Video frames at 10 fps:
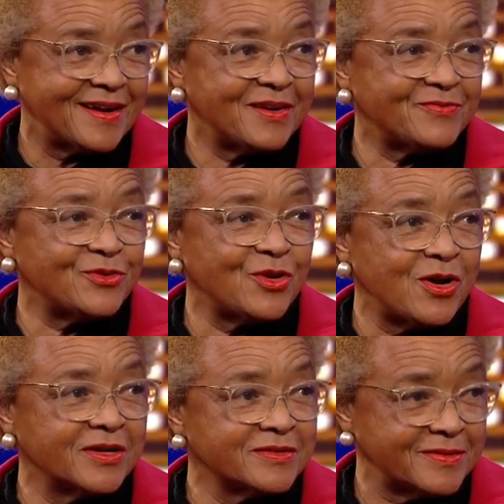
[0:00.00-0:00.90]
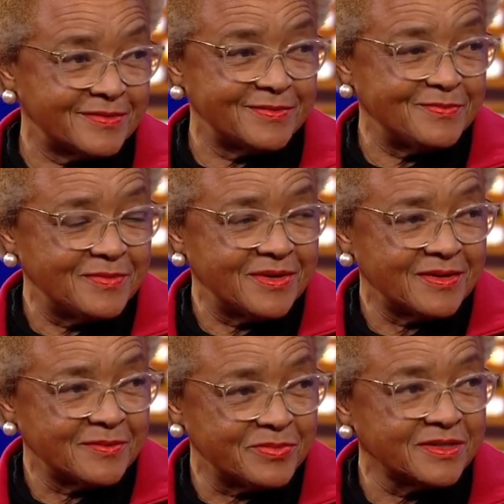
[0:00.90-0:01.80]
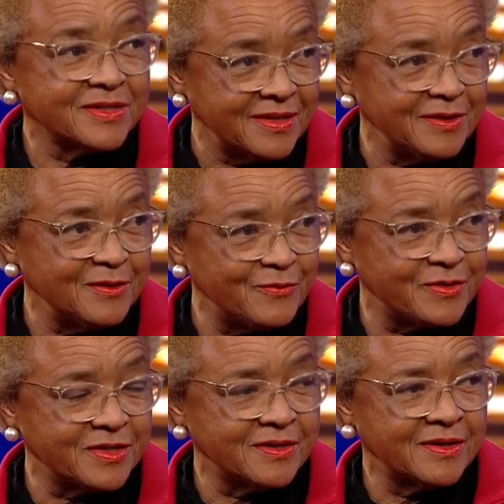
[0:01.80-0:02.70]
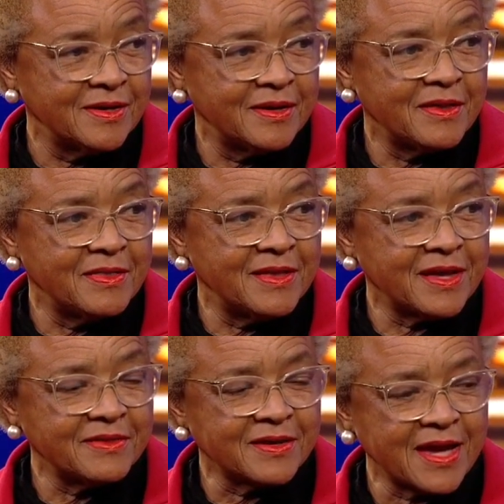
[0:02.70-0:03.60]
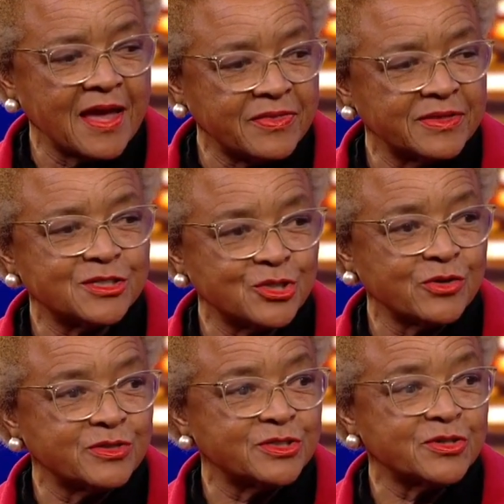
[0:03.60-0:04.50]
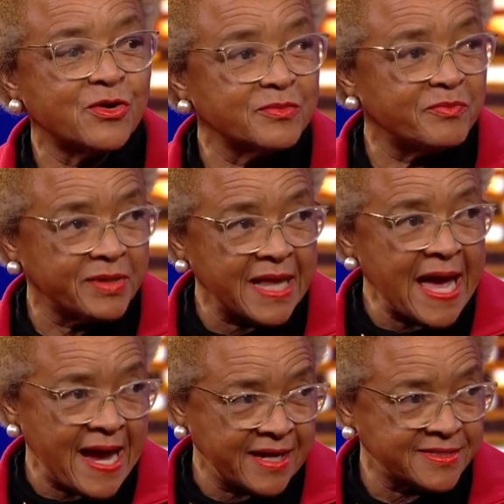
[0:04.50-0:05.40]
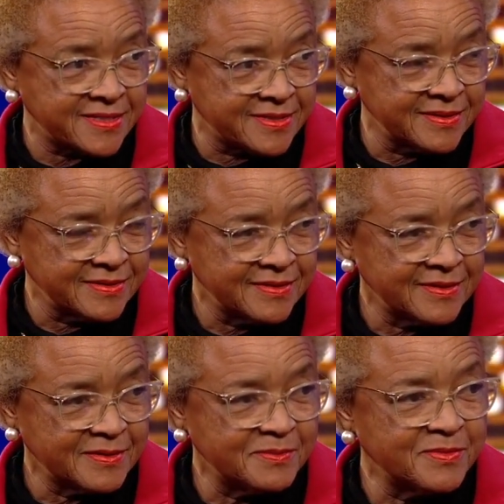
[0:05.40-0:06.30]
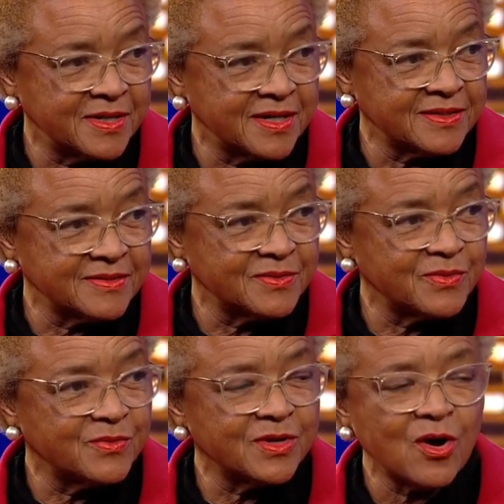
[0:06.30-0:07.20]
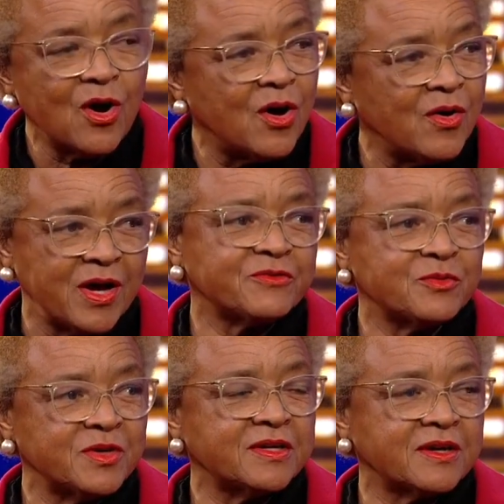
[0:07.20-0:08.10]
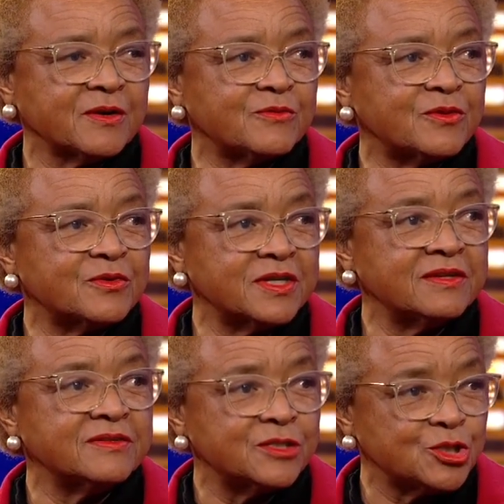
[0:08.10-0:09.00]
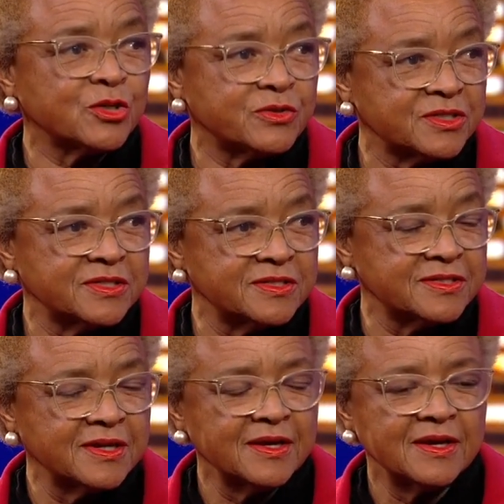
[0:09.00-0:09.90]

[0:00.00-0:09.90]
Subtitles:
I've long believed that the Catholic Church is on blast, but we all have to be careful in the churches.